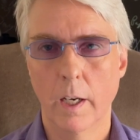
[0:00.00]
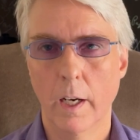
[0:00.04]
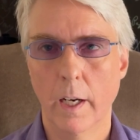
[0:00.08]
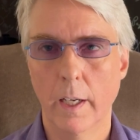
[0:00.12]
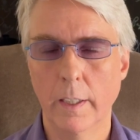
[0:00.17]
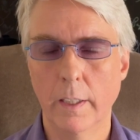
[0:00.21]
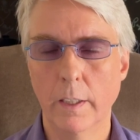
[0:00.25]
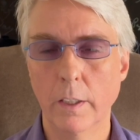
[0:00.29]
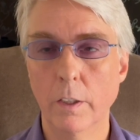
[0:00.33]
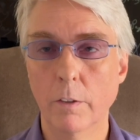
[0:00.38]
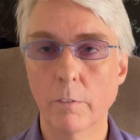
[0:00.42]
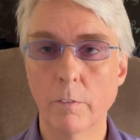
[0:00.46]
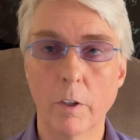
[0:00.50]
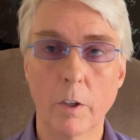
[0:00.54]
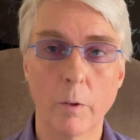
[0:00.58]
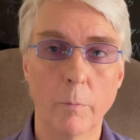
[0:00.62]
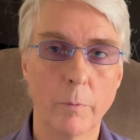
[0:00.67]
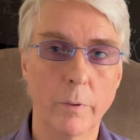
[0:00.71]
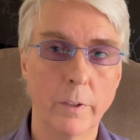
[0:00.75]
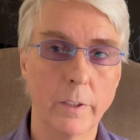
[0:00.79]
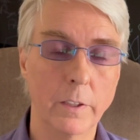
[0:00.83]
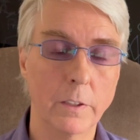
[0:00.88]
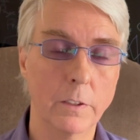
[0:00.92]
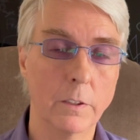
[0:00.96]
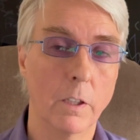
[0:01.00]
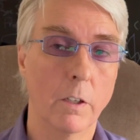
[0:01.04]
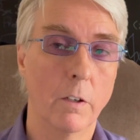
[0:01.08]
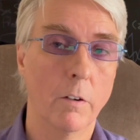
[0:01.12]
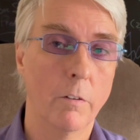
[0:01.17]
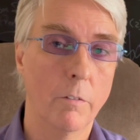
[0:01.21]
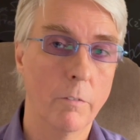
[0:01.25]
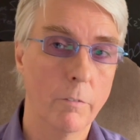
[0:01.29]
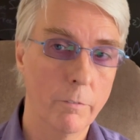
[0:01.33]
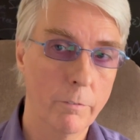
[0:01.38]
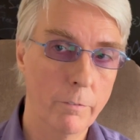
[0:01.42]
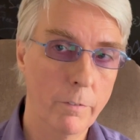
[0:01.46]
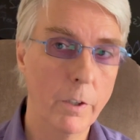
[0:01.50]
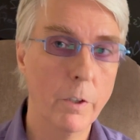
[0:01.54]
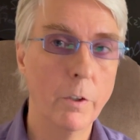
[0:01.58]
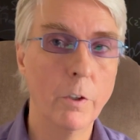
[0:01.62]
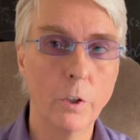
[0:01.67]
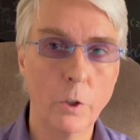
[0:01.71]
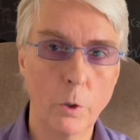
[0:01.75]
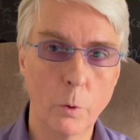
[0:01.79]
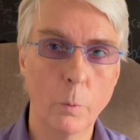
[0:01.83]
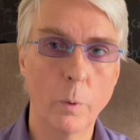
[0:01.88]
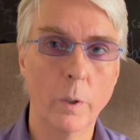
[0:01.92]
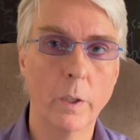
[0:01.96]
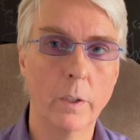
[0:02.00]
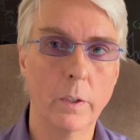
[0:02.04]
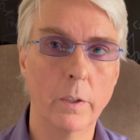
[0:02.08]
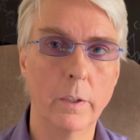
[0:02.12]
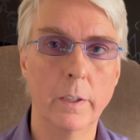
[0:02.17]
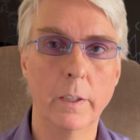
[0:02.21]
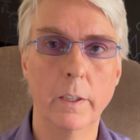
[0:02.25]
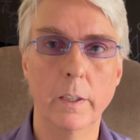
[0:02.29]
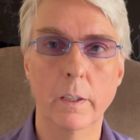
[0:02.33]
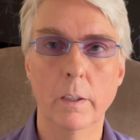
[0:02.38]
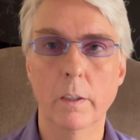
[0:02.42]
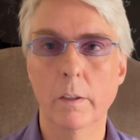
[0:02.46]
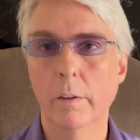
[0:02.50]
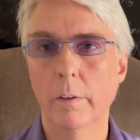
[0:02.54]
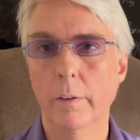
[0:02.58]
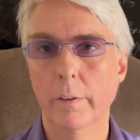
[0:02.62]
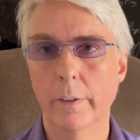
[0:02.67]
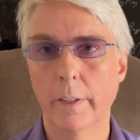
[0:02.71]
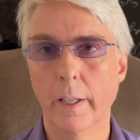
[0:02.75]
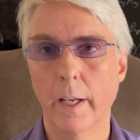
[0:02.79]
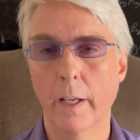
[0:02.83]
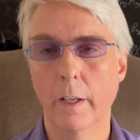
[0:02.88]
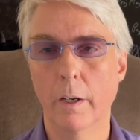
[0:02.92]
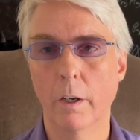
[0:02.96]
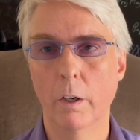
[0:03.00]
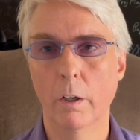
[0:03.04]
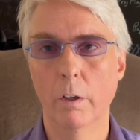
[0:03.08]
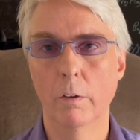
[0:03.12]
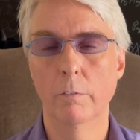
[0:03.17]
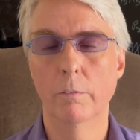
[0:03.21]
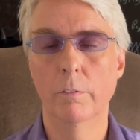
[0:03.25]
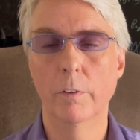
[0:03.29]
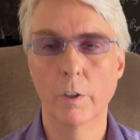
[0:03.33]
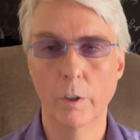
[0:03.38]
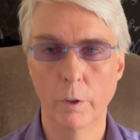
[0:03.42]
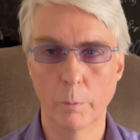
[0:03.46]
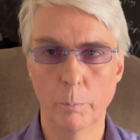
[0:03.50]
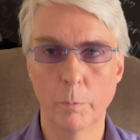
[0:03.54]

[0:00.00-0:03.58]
I can develop things very quickly that are very